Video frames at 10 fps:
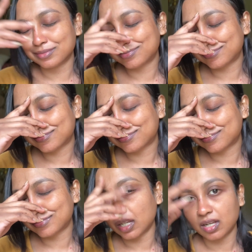
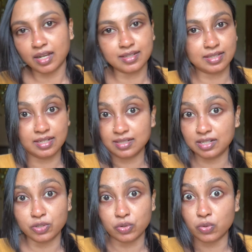Oh. I
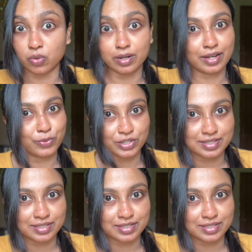seriously don't know what I was